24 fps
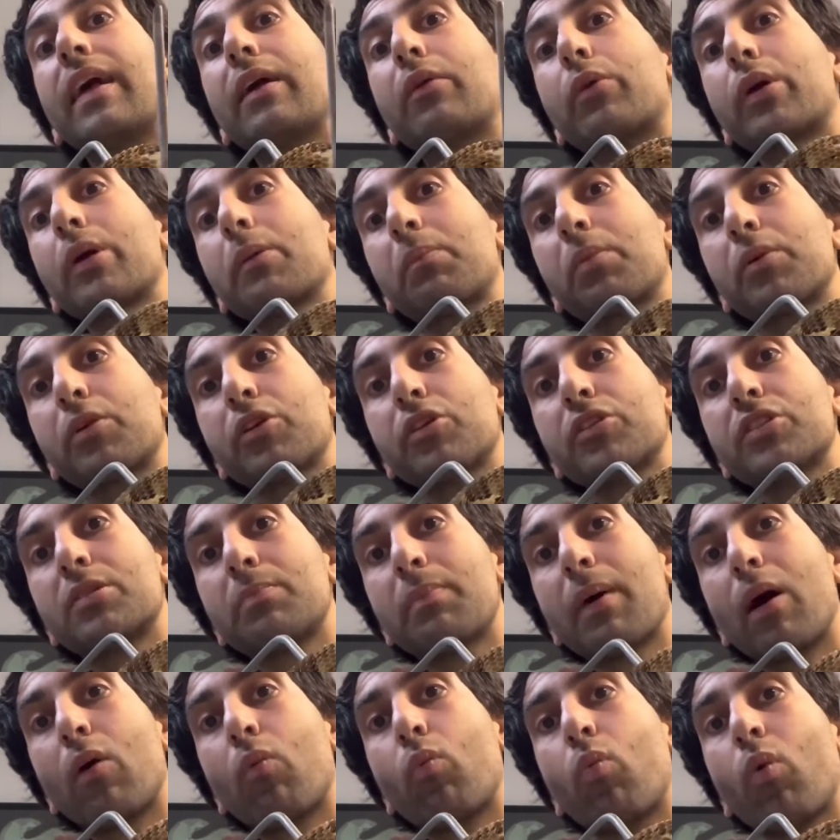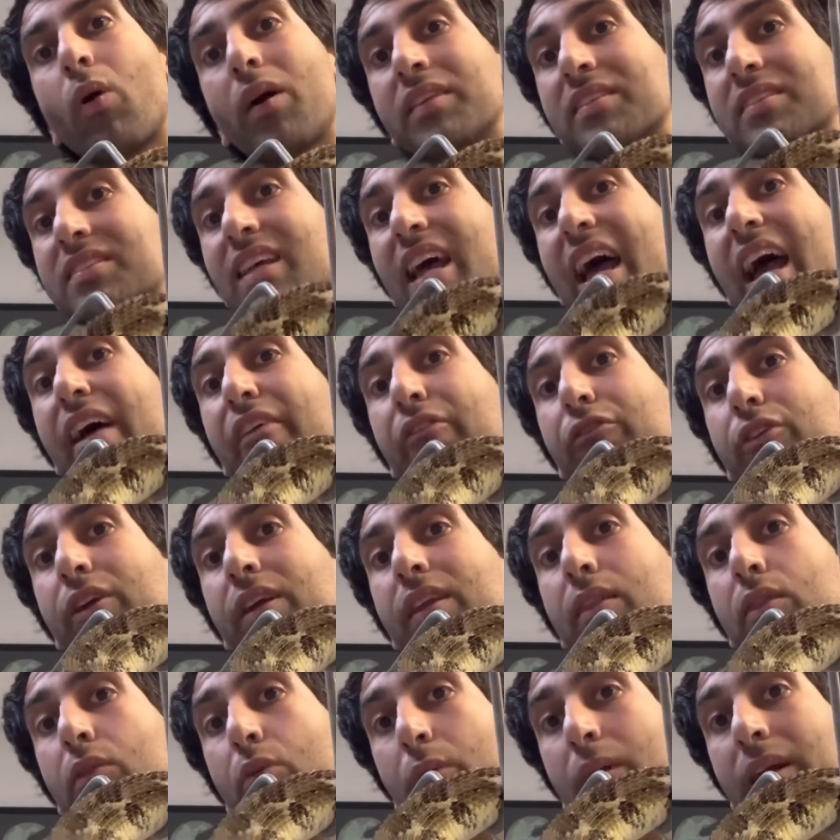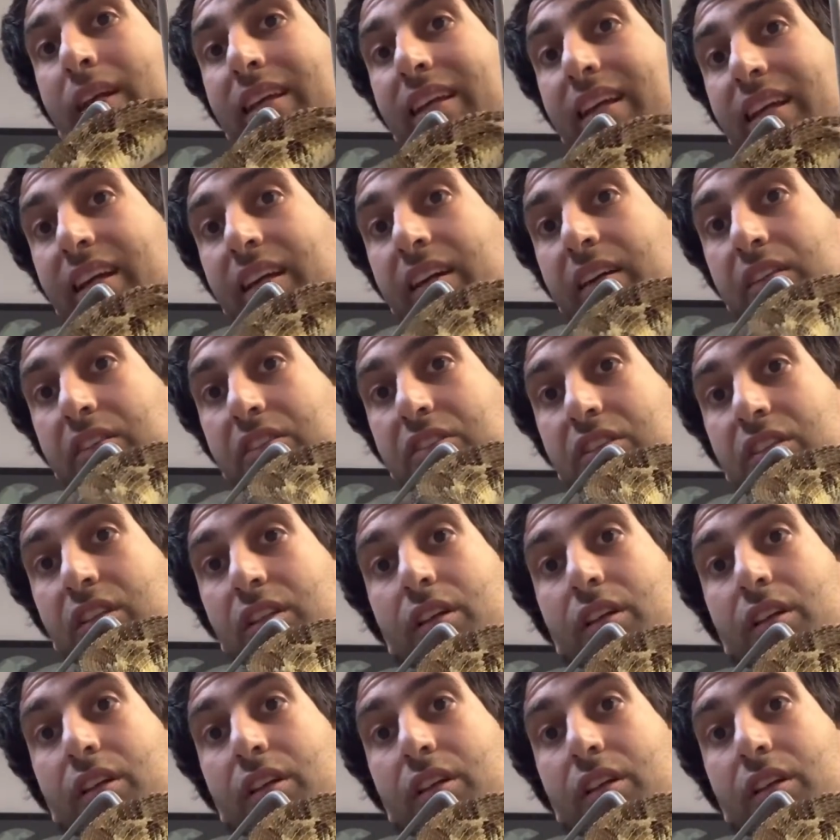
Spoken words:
reproduce about once every 3 years.